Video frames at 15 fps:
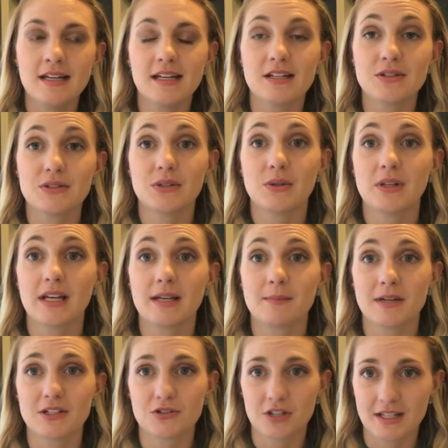And so like
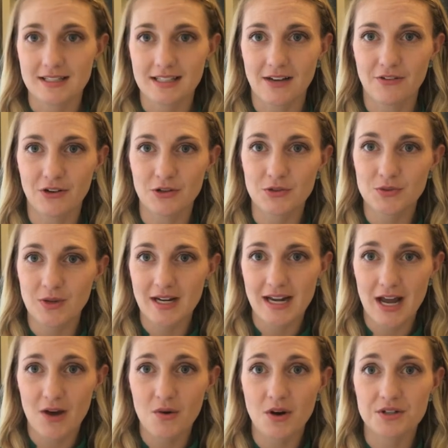my stress levels right
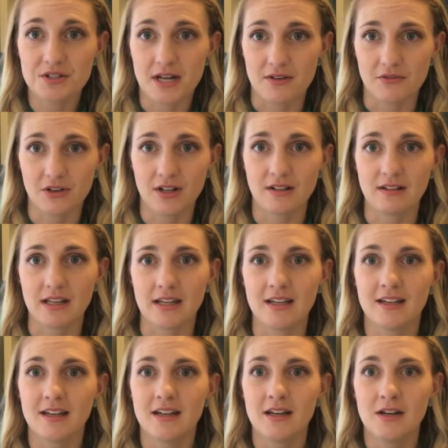now are
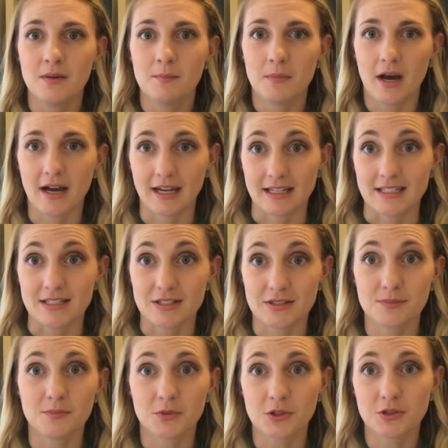definitely
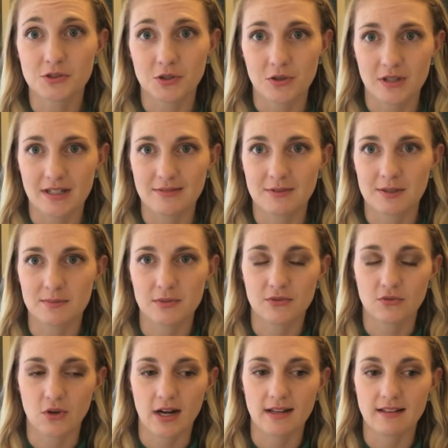heightened, more so than when
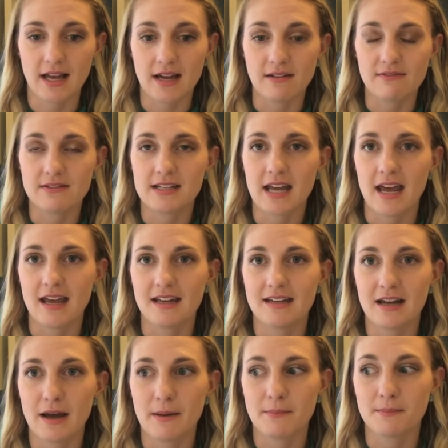before I left.
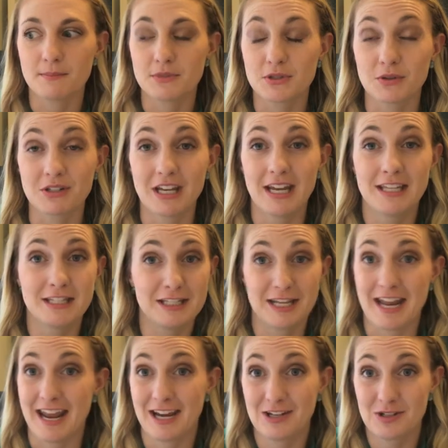And so
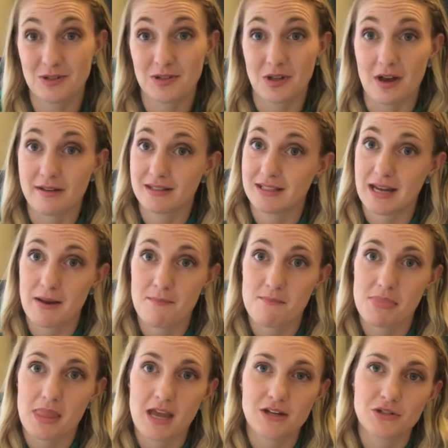today I just lost it.
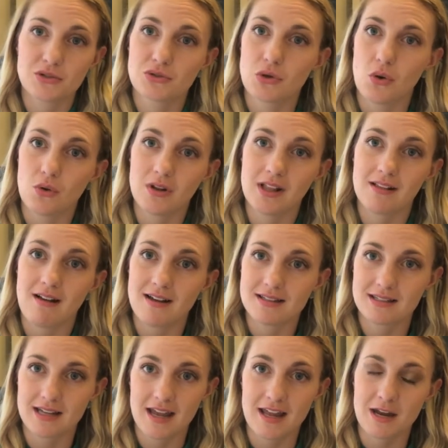I just totally
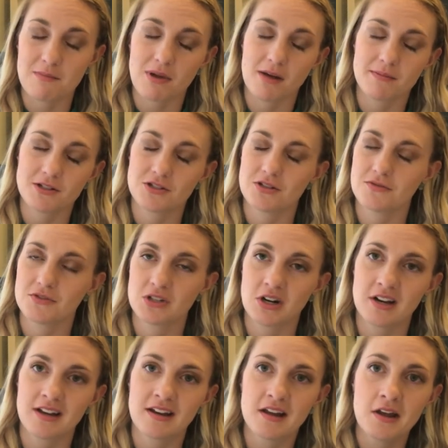lost it, and I probably should have
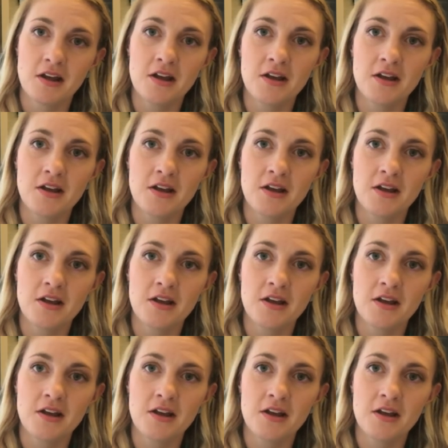started